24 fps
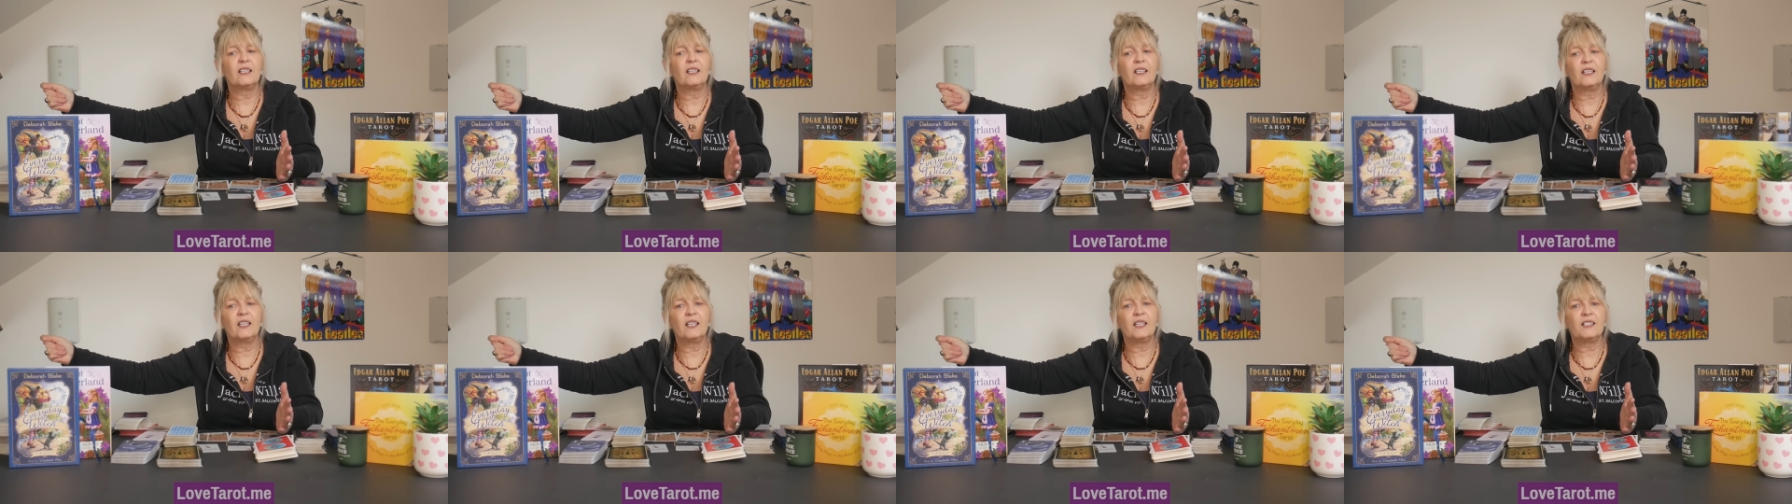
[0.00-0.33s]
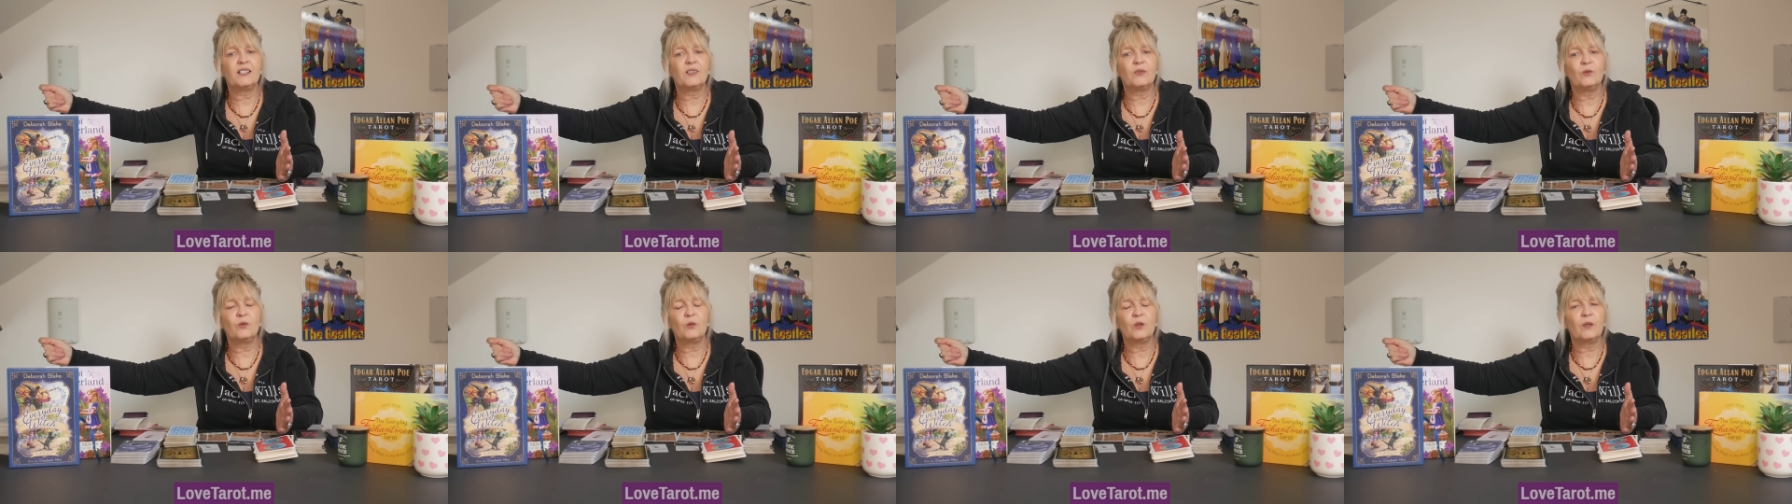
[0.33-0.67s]

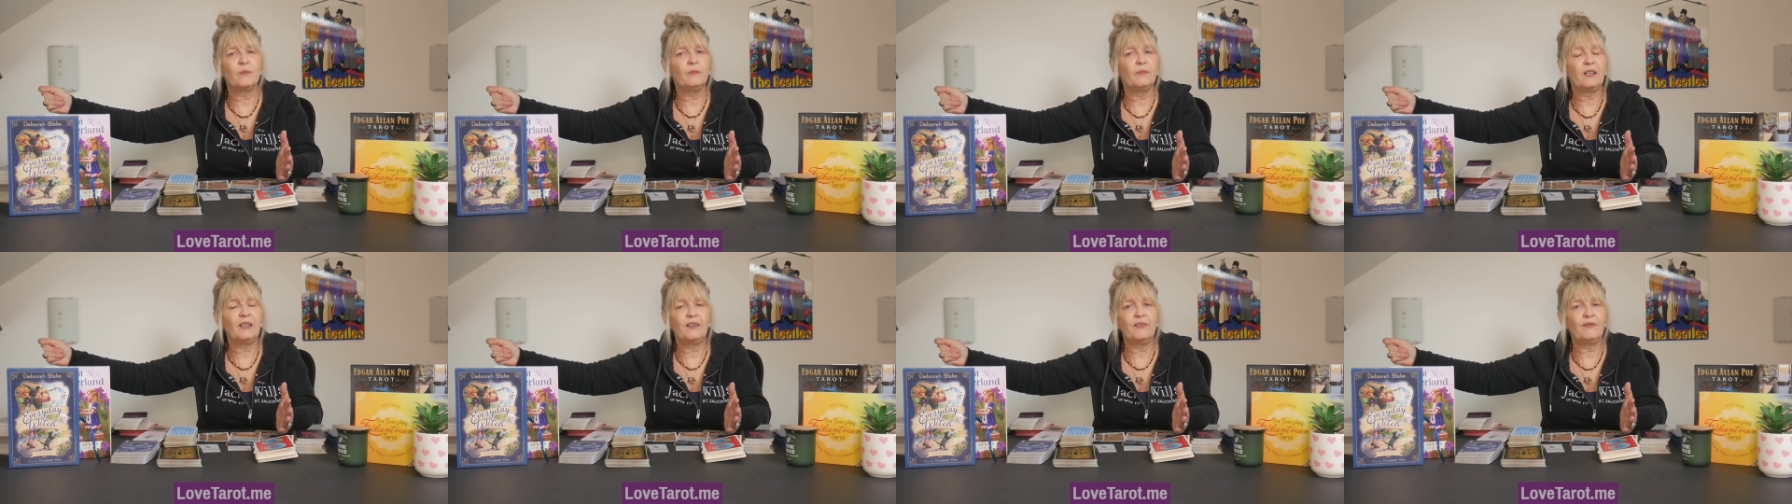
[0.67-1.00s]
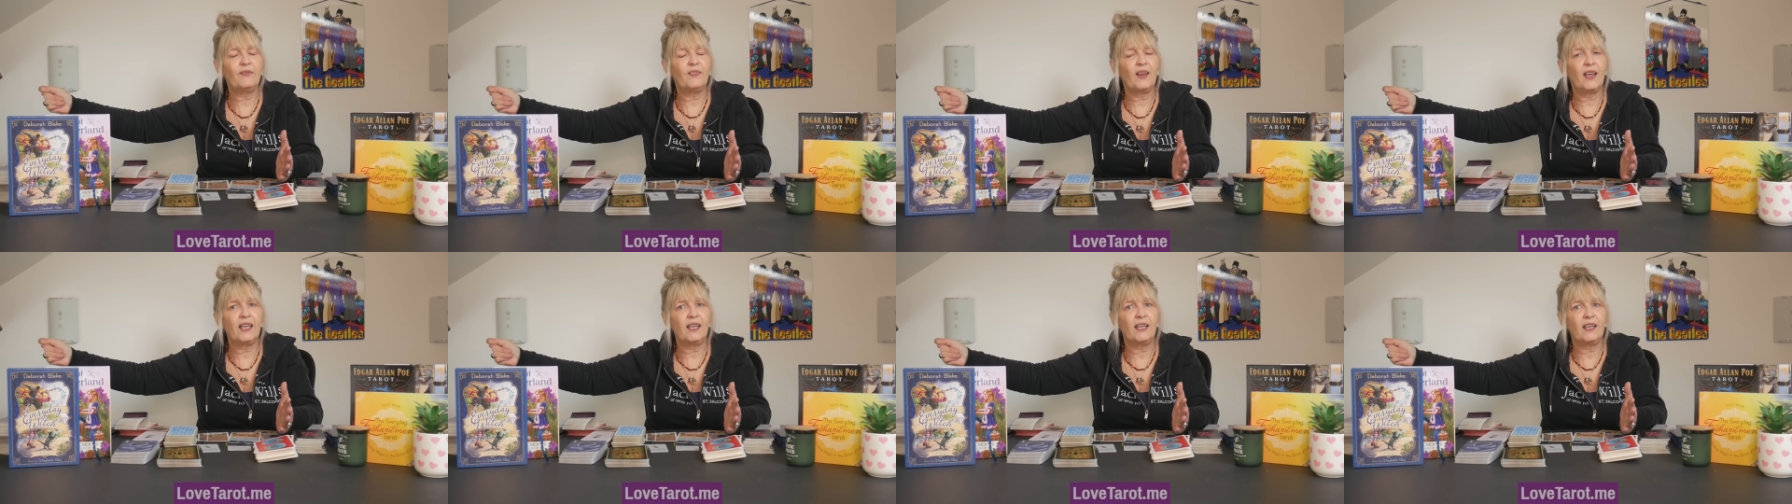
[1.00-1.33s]
it's all complete
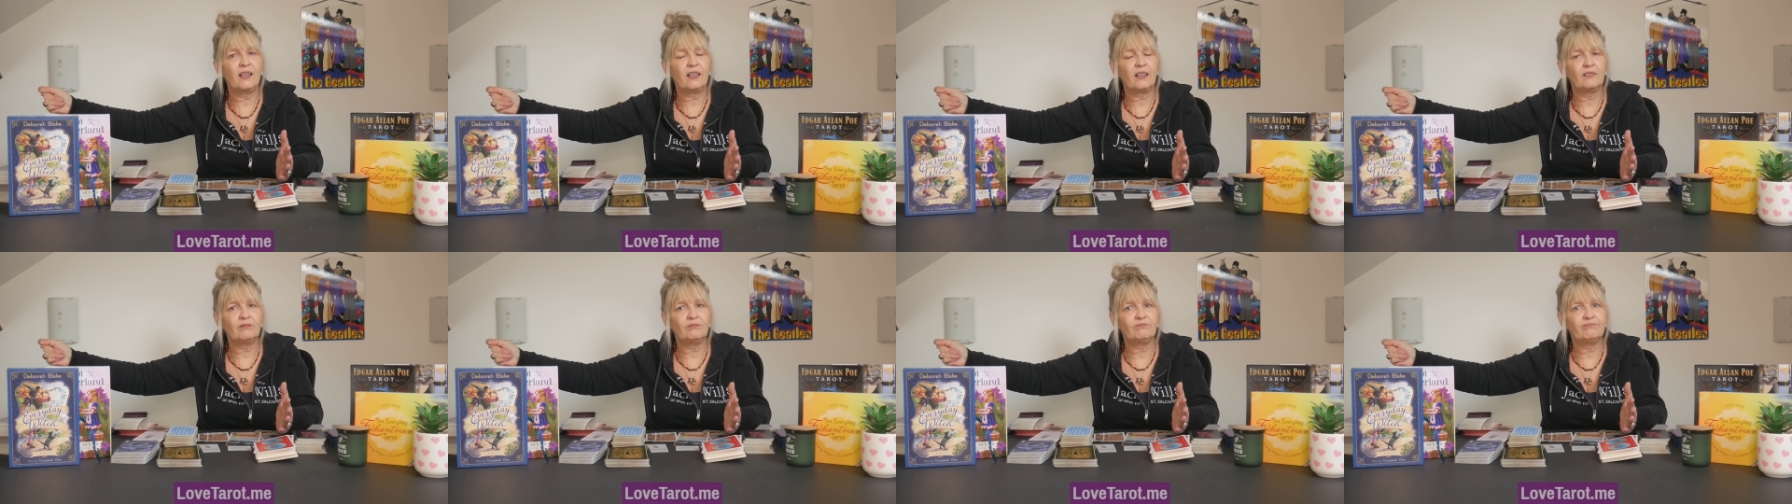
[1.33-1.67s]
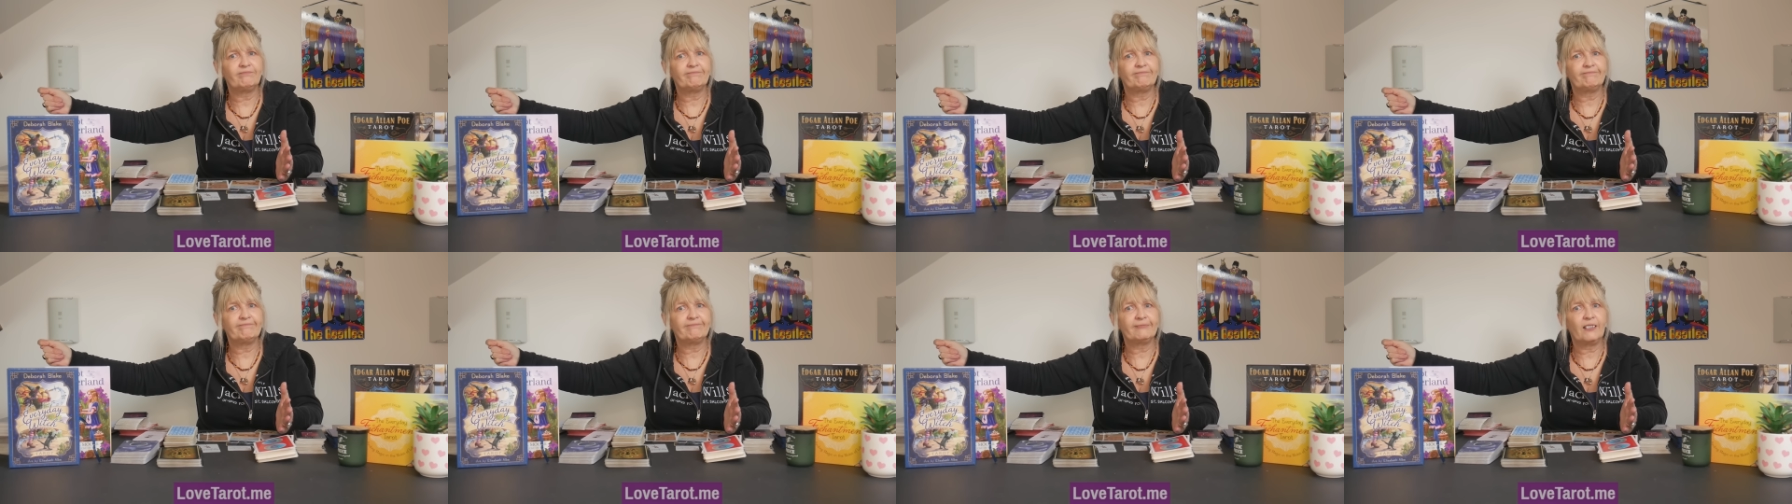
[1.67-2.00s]
fake.
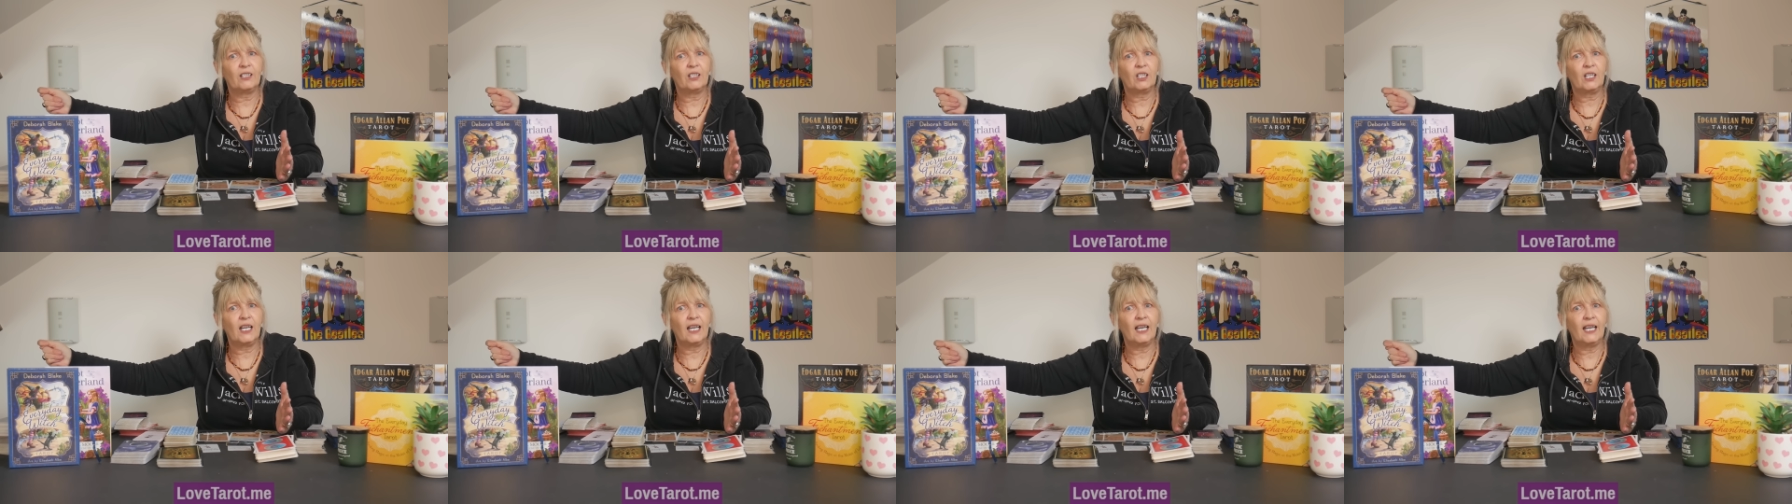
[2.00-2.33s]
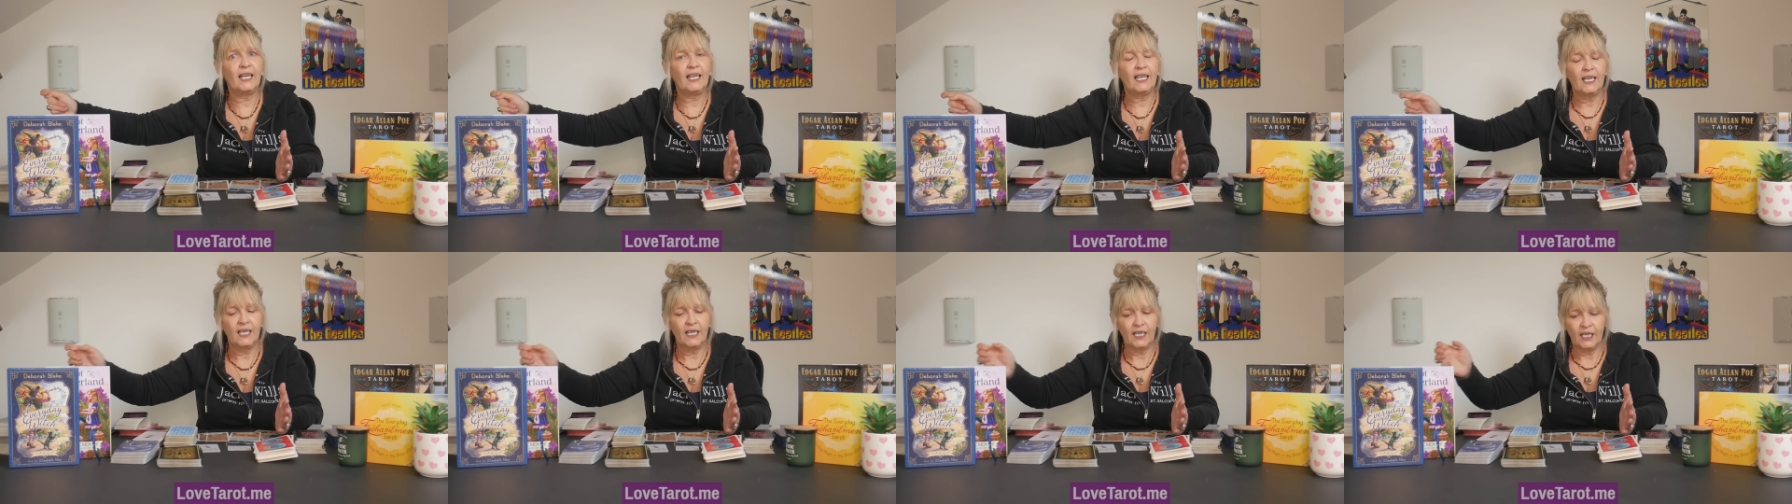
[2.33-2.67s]

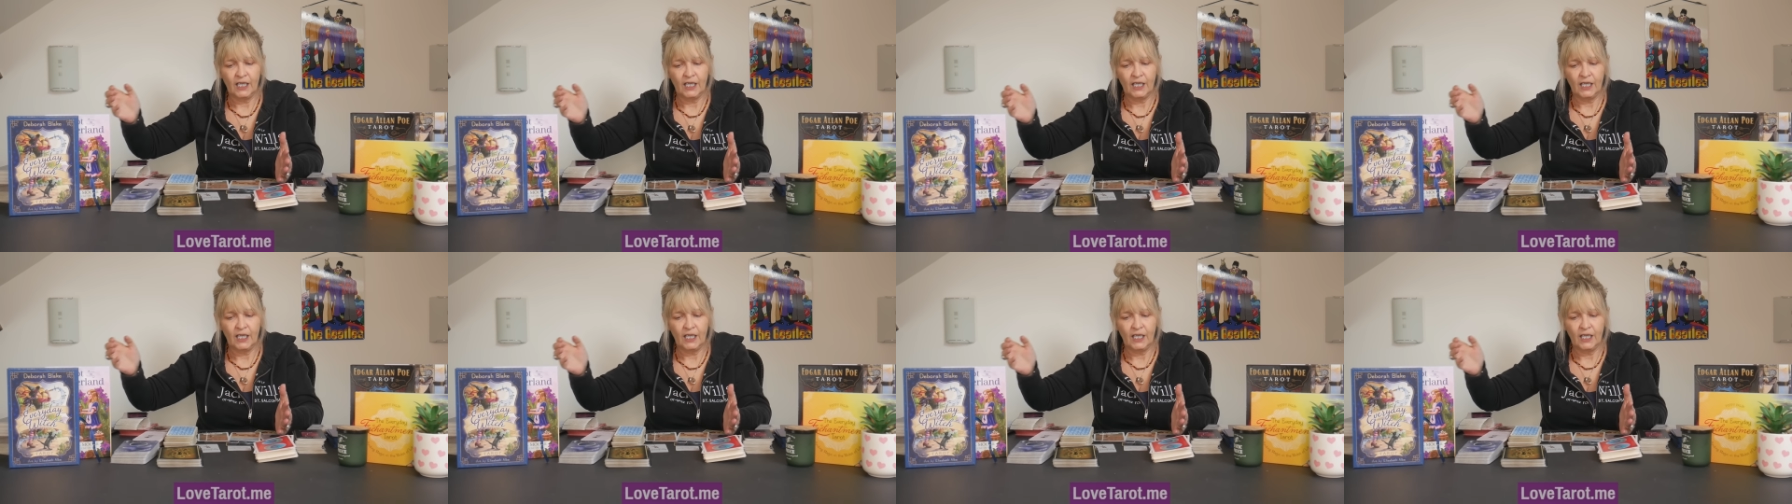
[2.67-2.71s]
Okay,